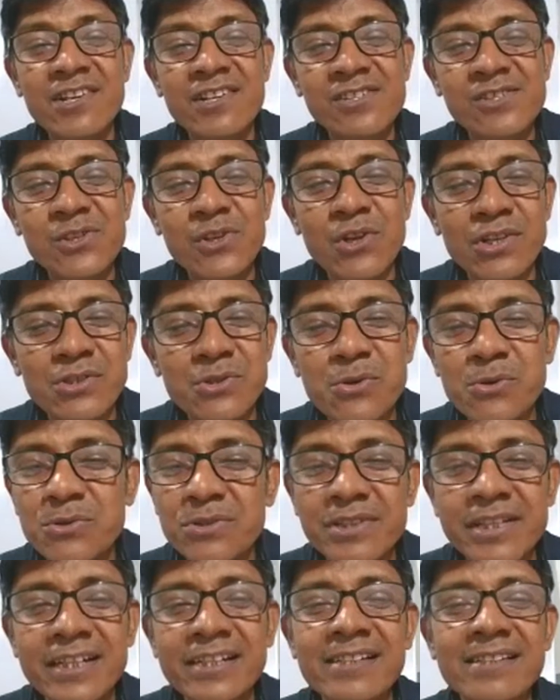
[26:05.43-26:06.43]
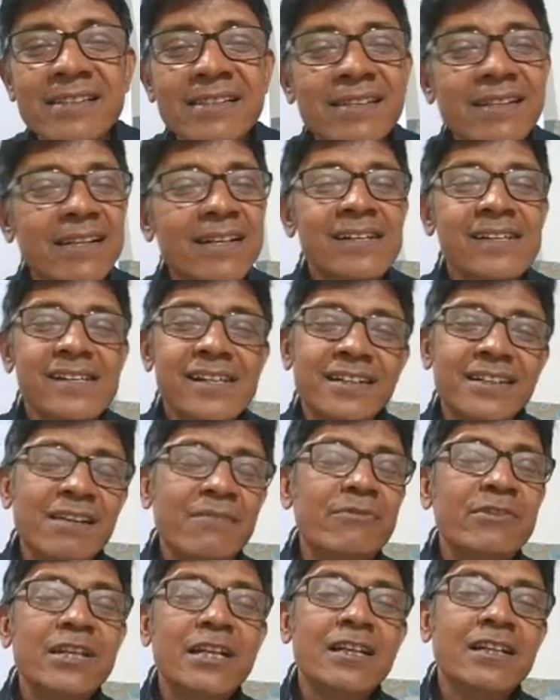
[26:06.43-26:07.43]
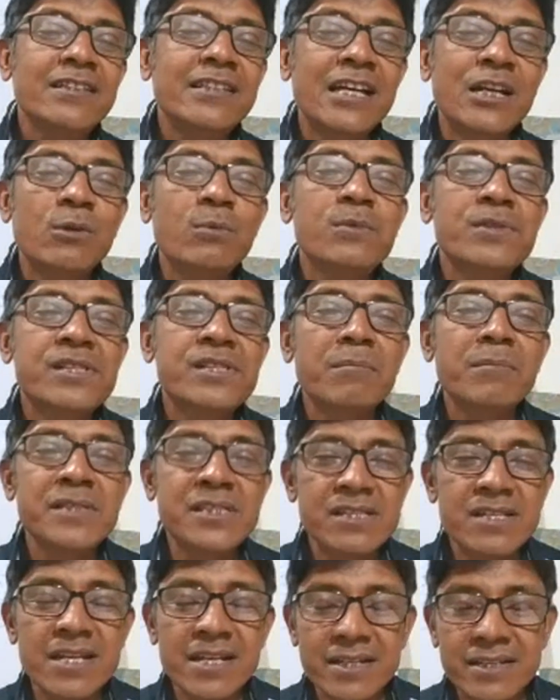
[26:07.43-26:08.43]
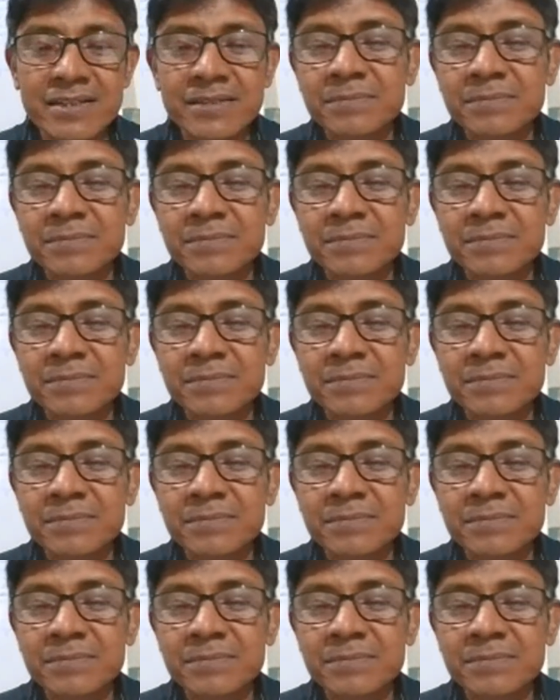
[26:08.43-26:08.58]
is not good, then definitely there will be some mistake.